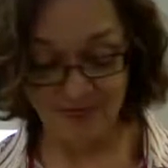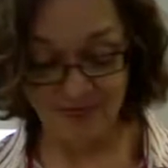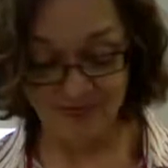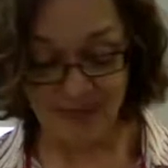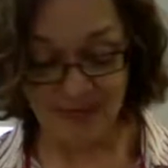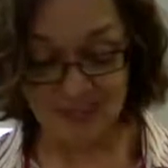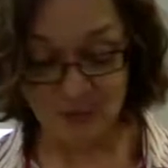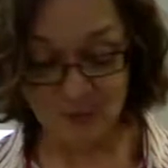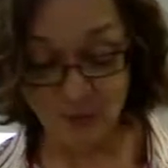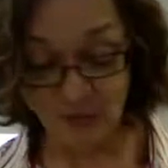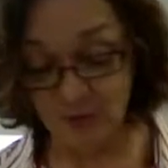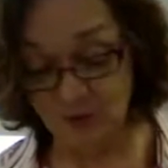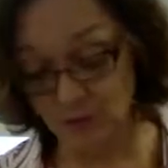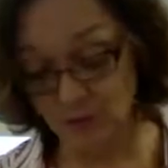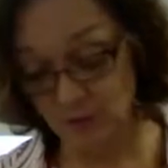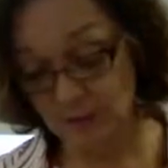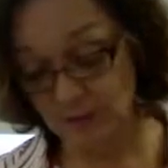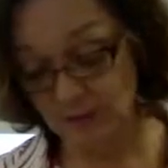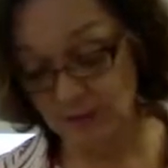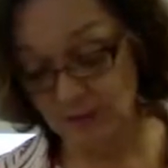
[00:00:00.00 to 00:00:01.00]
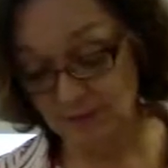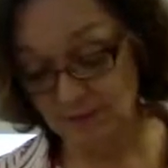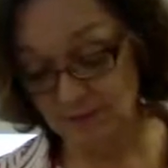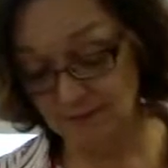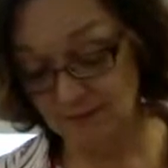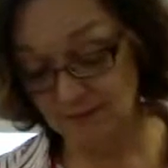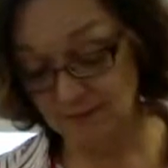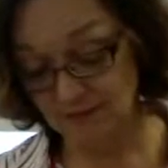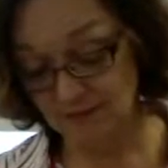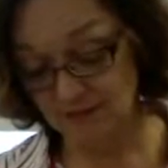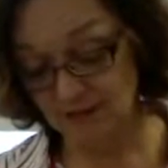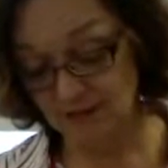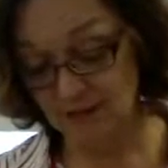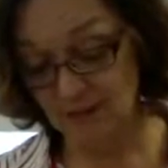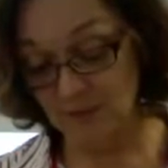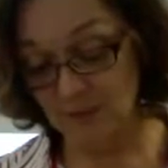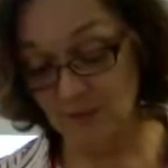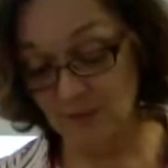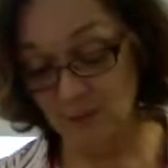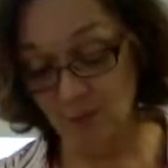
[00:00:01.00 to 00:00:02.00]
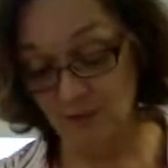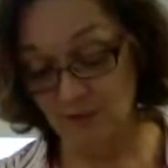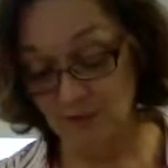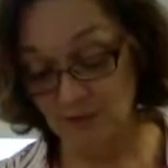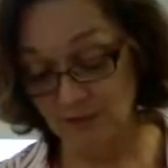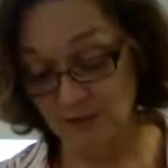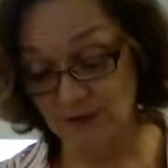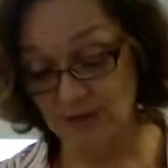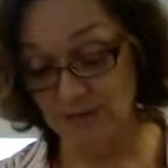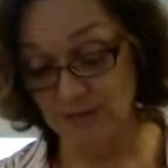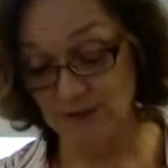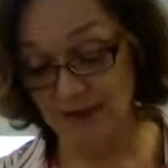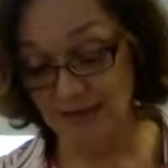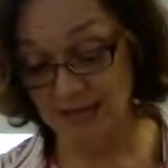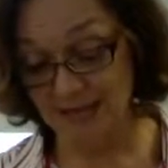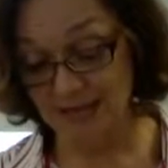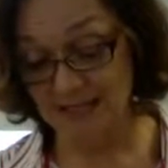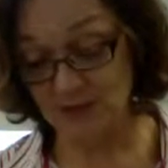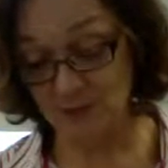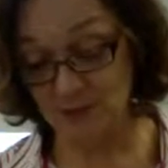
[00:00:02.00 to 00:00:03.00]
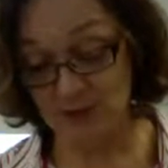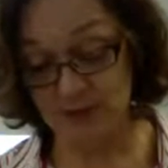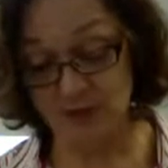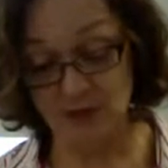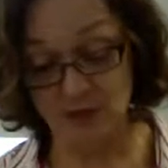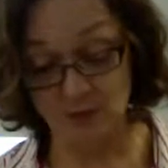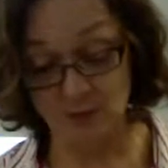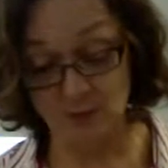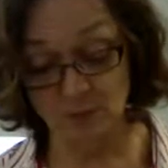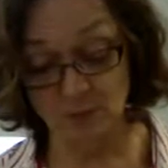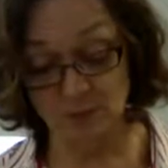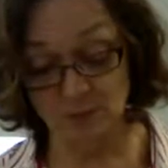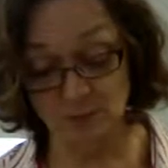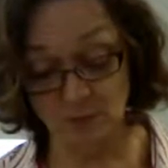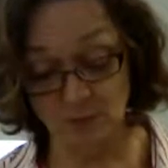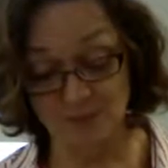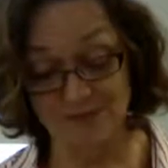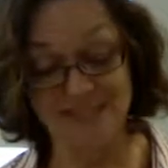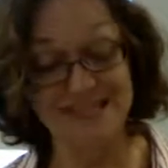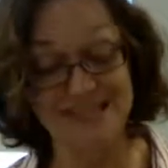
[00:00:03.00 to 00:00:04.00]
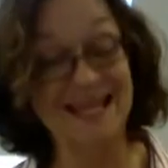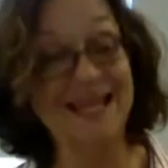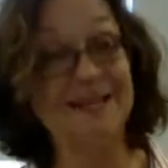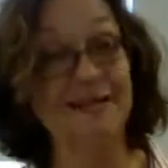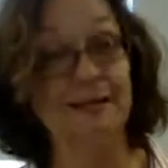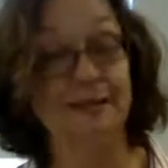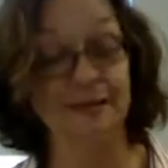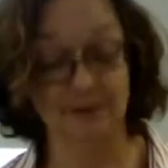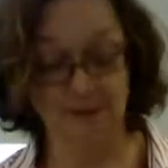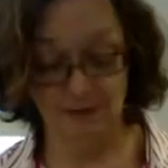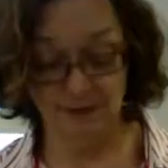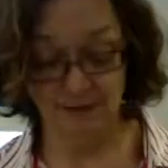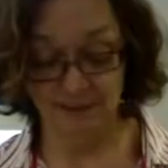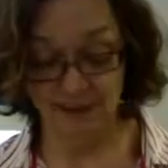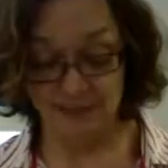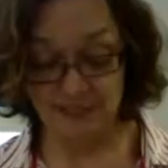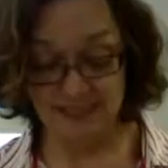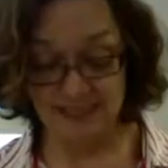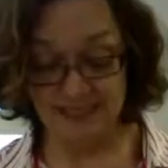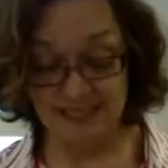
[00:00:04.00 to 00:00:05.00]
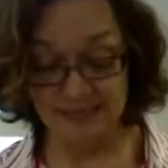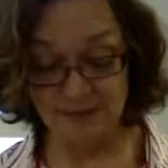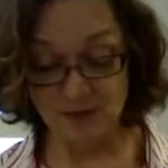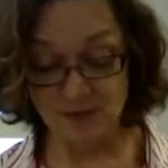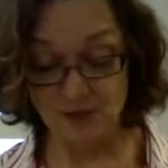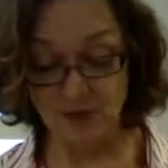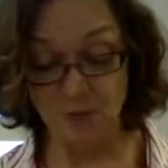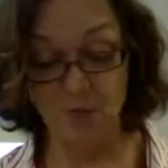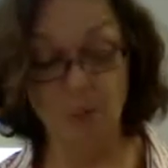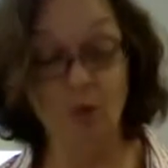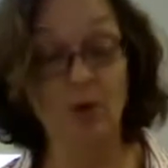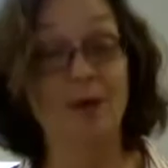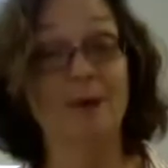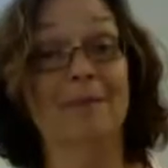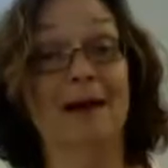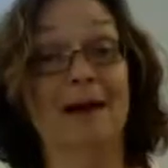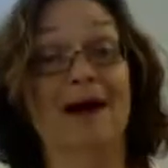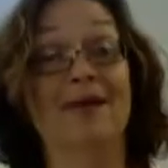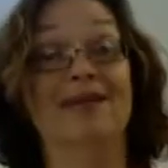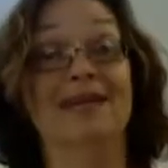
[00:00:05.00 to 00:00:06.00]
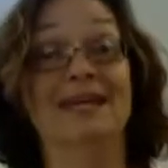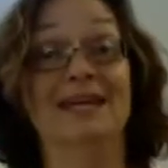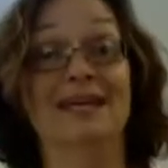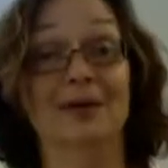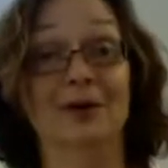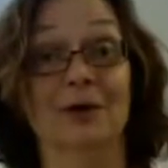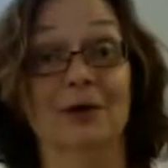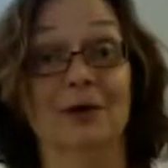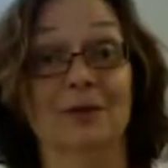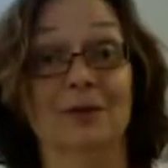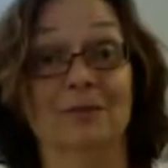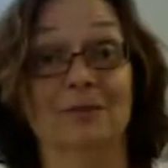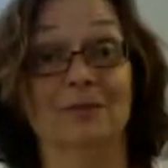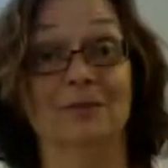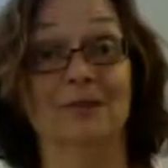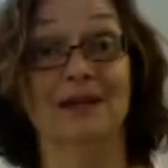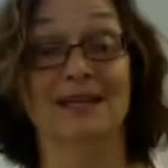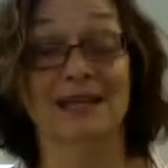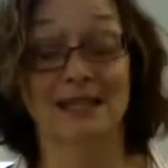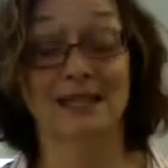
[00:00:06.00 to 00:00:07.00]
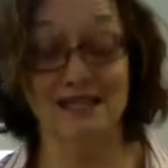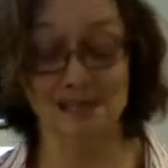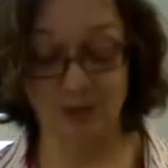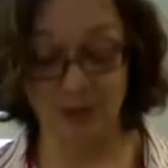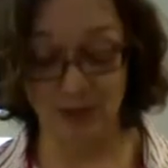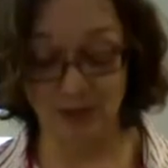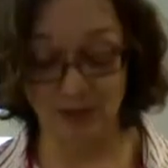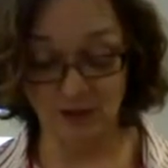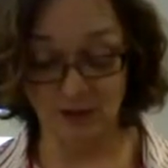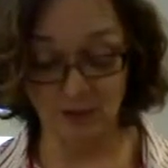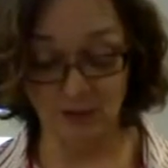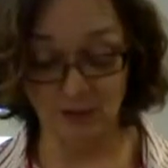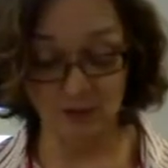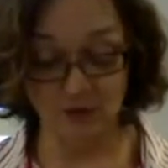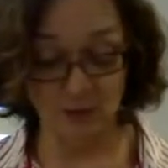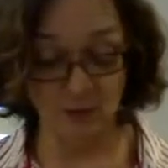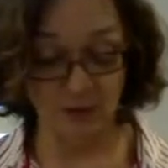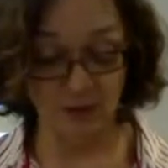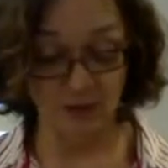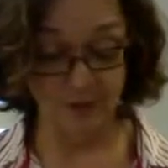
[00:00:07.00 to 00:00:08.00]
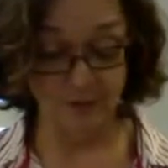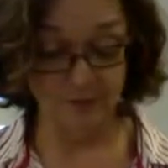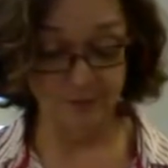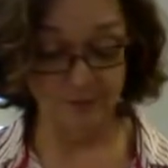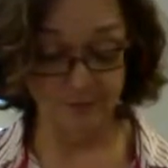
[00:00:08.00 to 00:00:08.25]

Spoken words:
That is what Katrina, so much more fearsome than last week's superstorm Sandy, seems to have brought about here. Again, he's writing in 2012.